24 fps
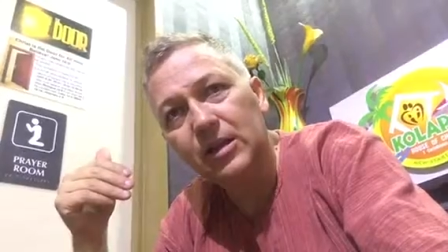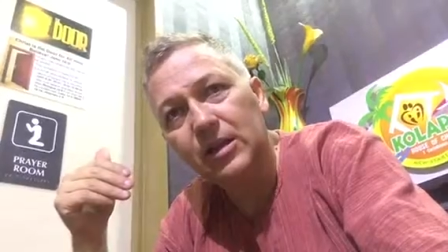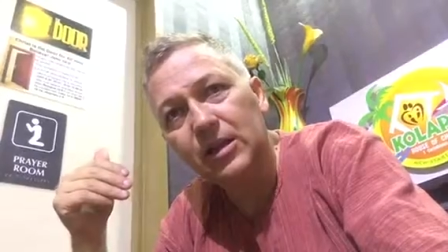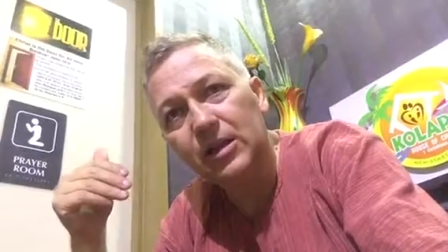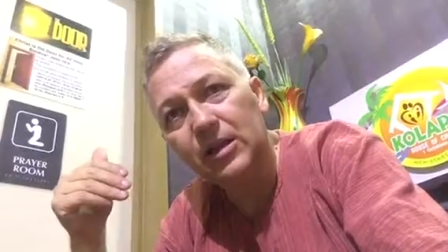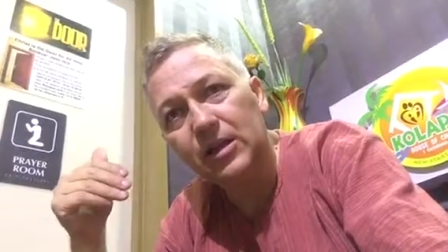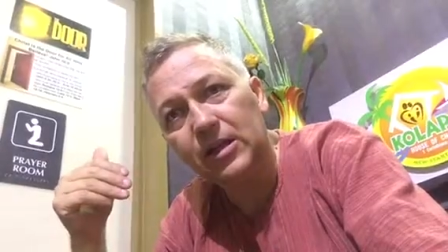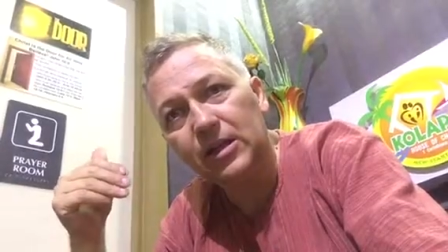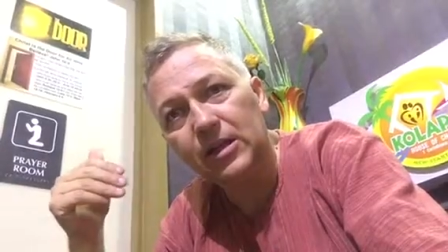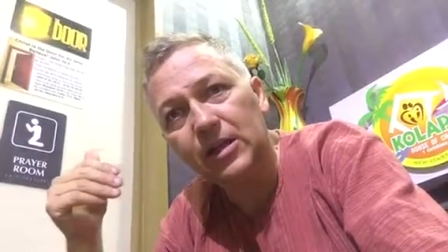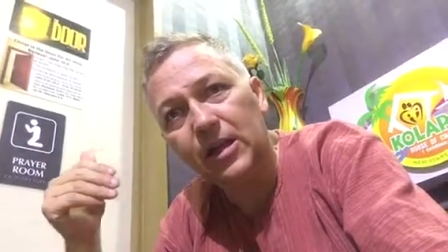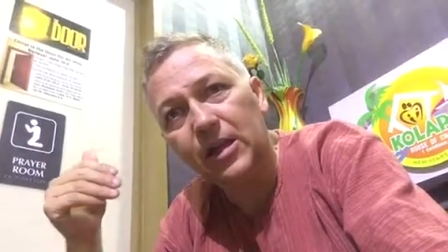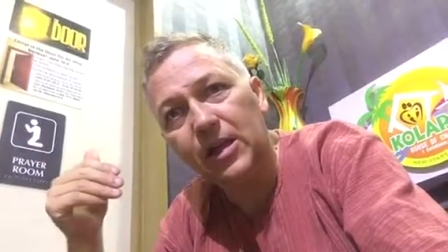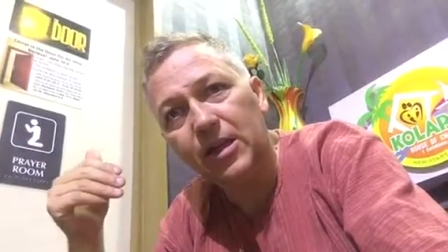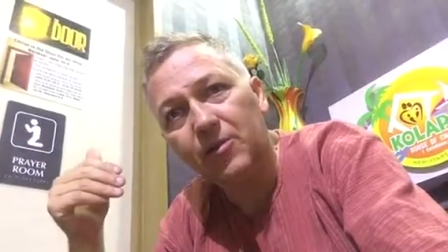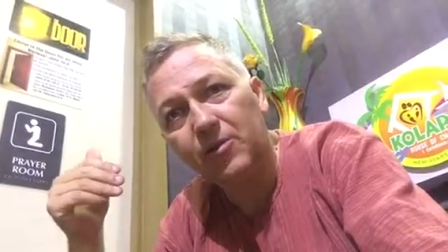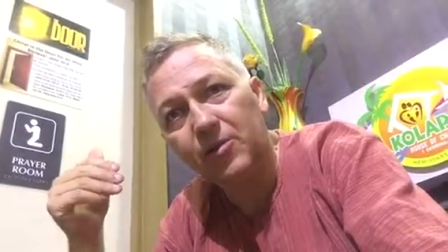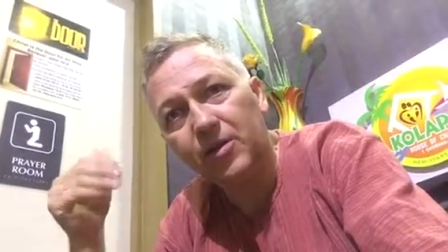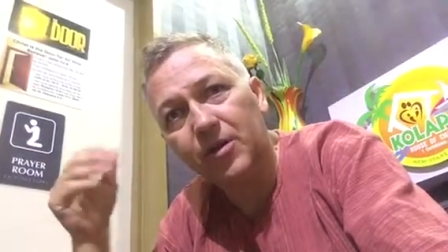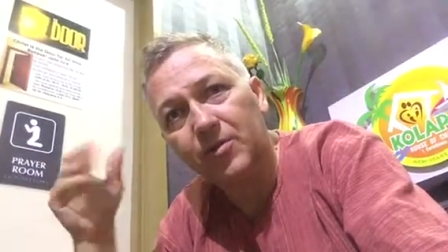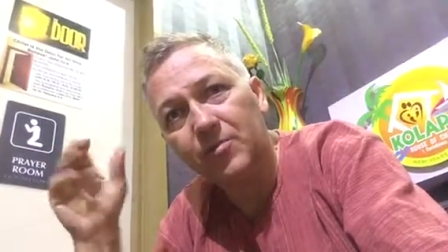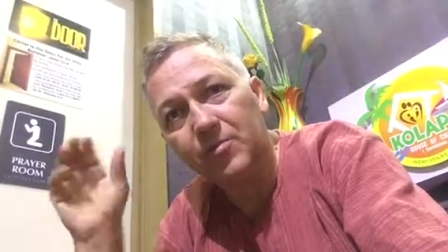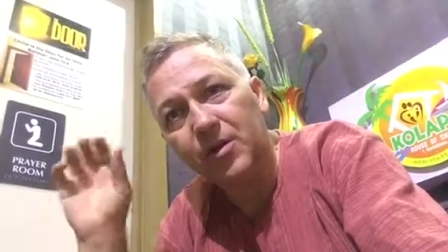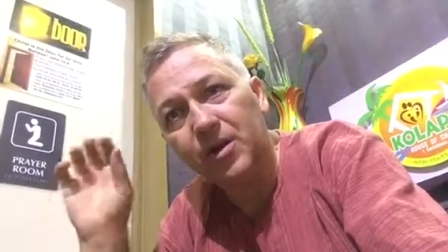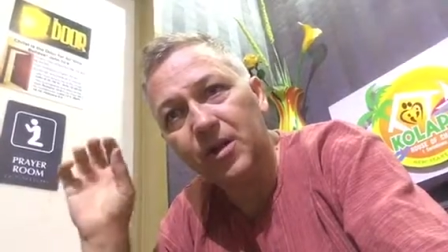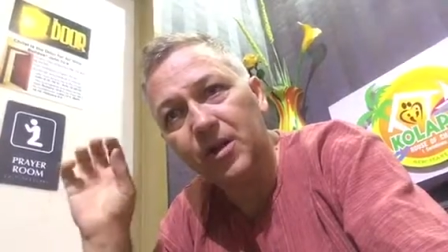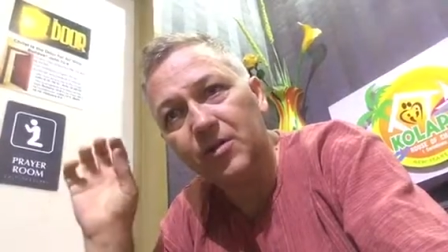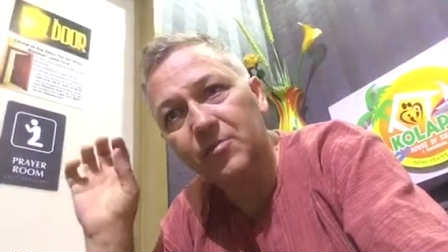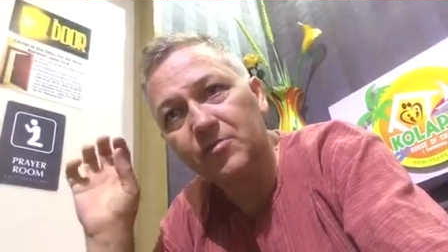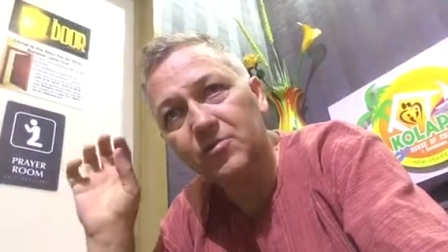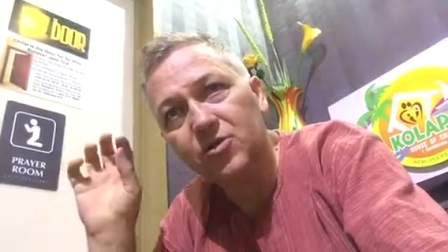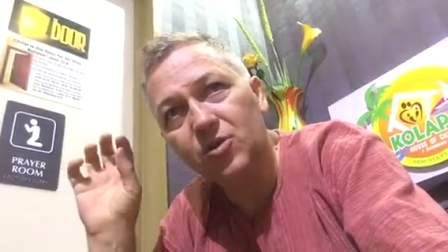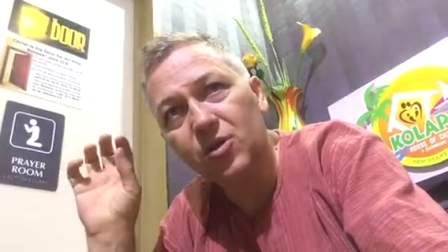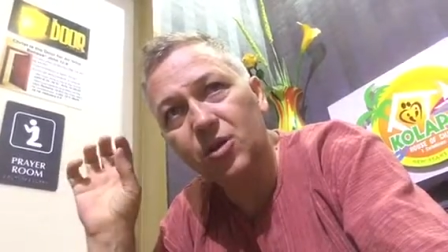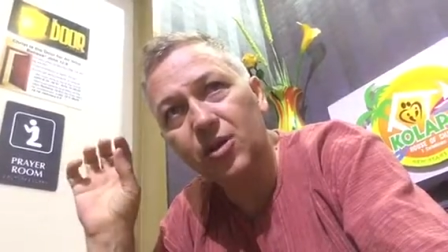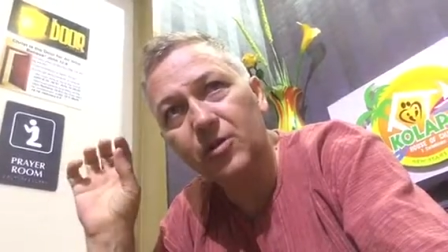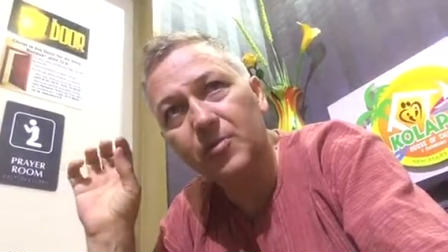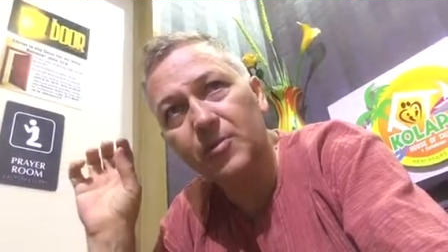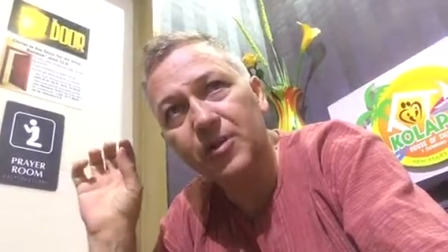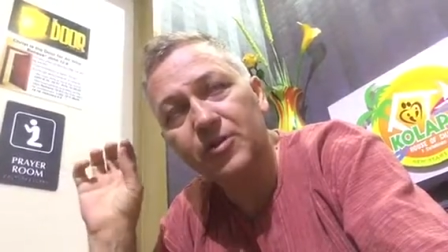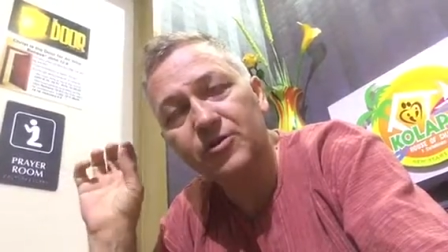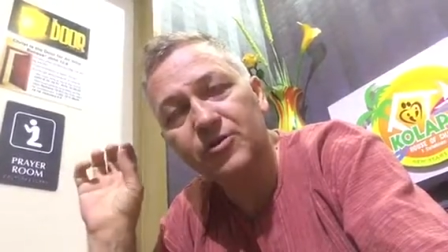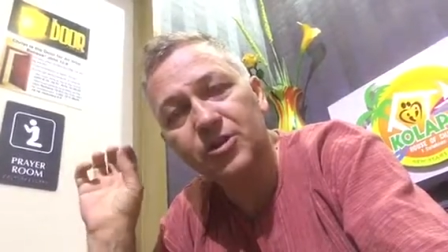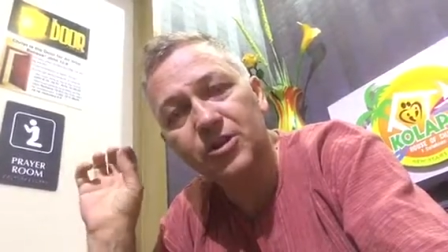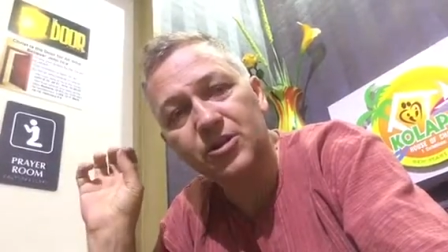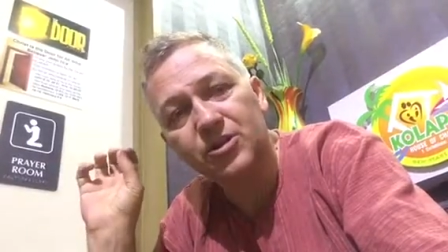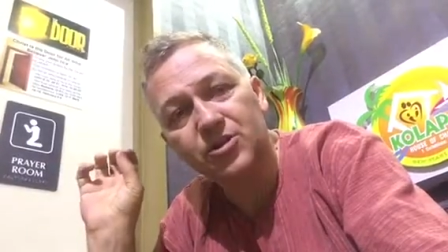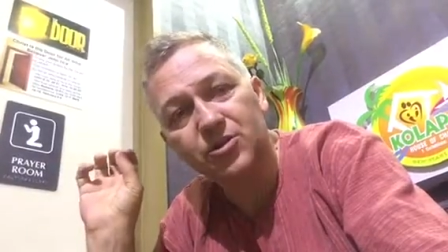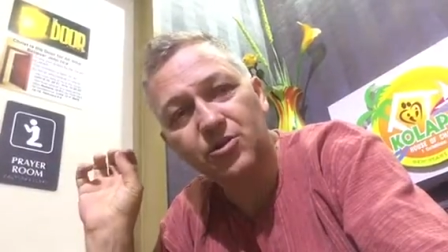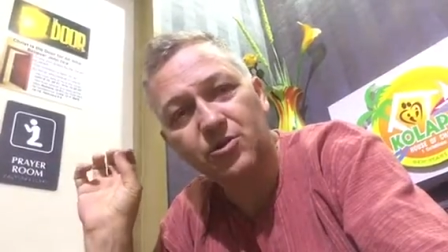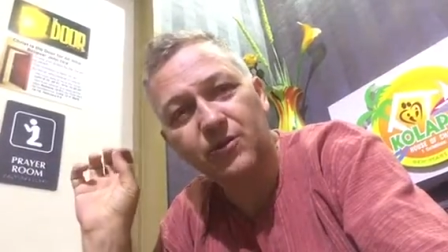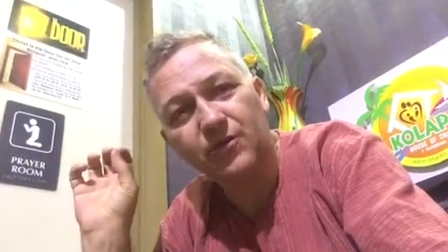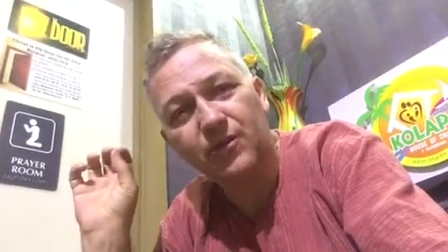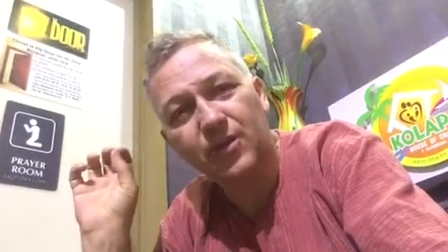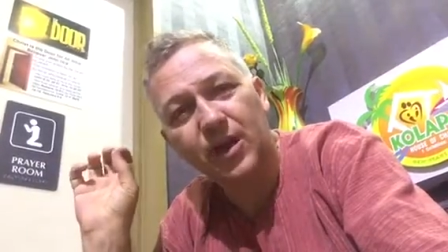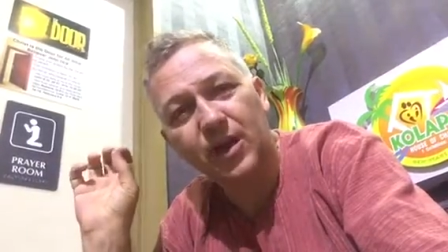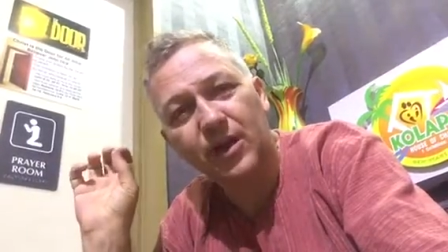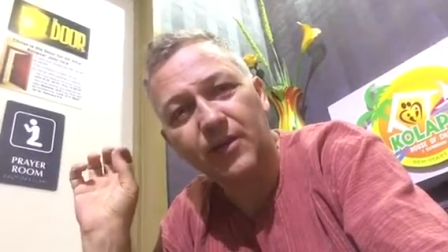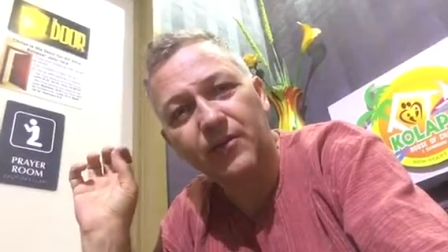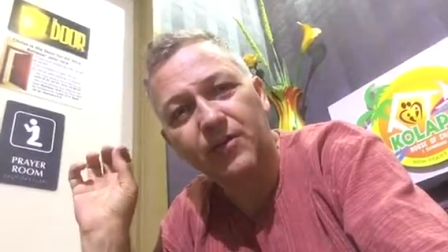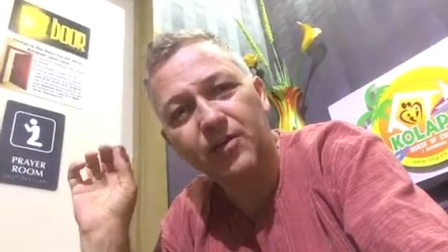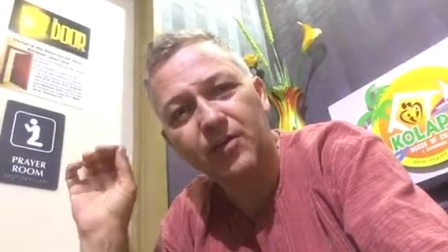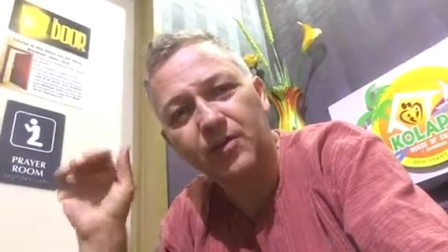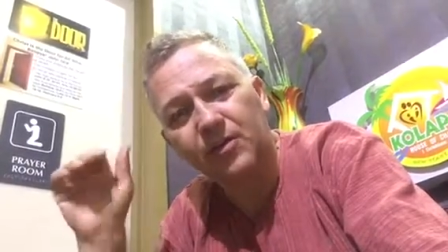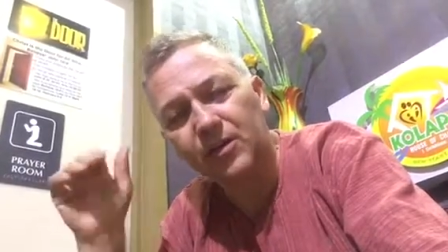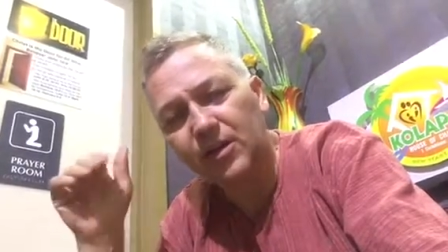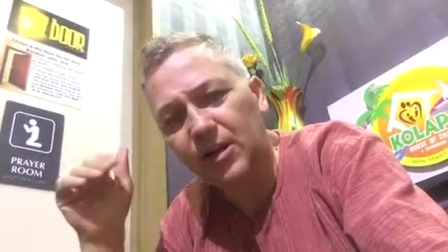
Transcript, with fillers: in a day when it becomes all about just survival